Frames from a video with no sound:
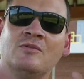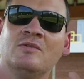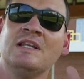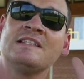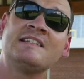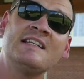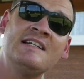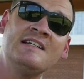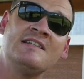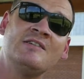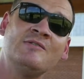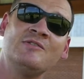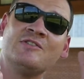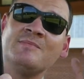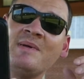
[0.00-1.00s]
let's get
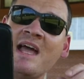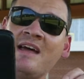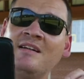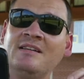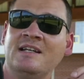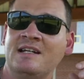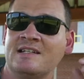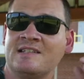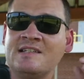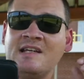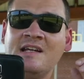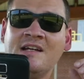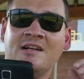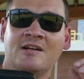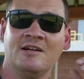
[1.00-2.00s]
into some analytics
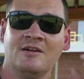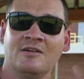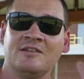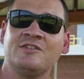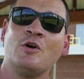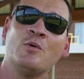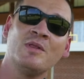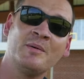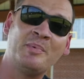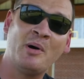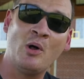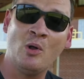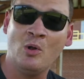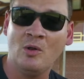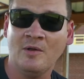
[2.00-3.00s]
here. Let's go with the
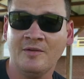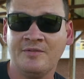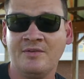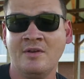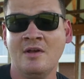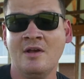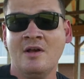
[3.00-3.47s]
polls.